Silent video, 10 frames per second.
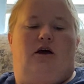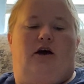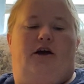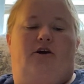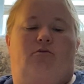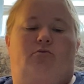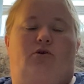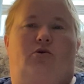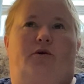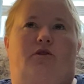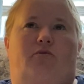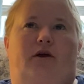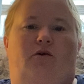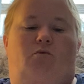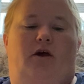I hope we're going the
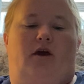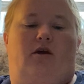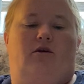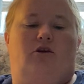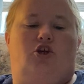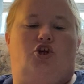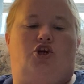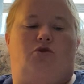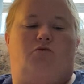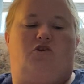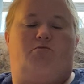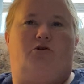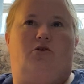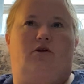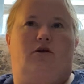right way, she
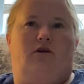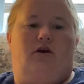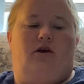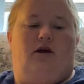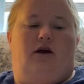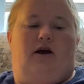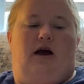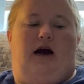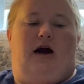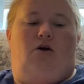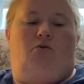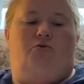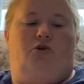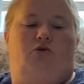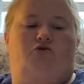whispered. Owl
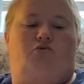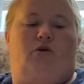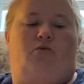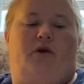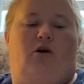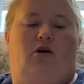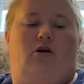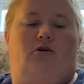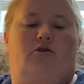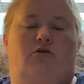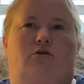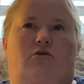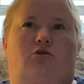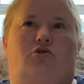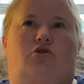knows where we are,
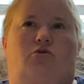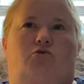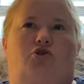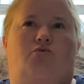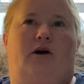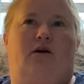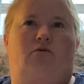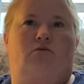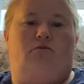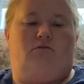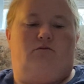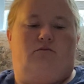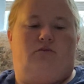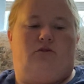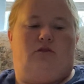don't you, Owl?
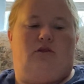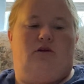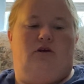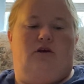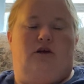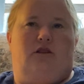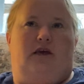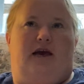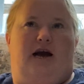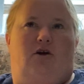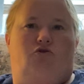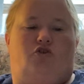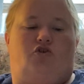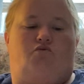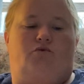The owl
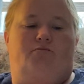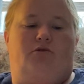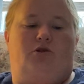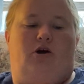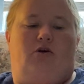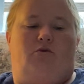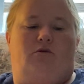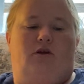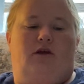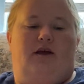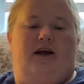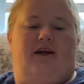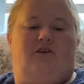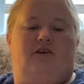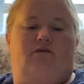swooped low,
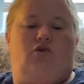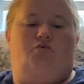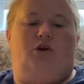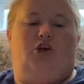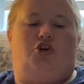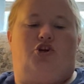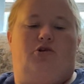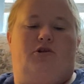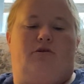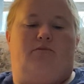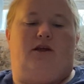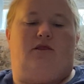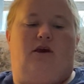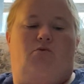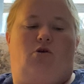as if to reassure them
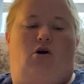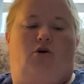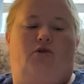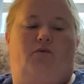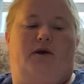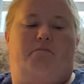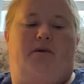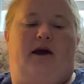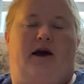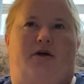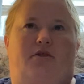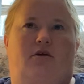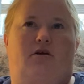that they were on the right path.